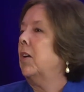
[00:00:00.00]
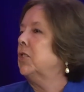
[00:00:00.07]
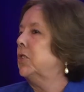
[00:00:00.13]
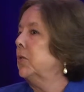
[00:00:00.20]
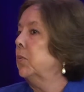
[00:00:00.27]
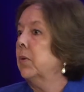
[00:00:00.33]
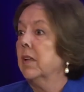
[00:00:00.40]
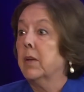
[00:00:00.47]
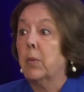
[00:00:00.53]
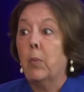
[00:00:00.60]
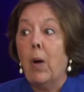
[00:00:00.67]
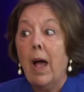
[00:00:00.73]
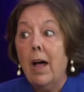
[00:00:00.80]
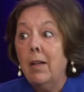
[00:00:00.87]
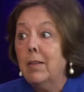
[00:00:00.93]
do really
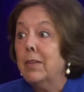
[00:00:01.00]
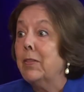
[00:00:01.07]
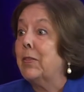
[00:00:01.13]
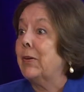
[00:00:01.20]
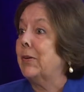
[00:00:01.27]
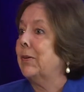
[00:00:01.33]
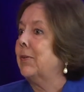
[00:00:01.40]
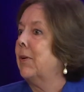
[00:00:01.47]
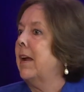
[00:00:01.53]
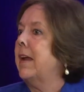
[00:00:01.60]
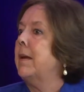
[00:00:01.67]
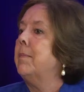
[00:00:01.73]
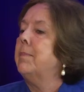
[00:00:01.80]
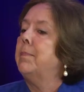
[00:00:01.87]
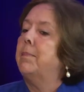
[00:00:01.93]
well in third
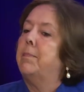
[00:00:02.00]
grade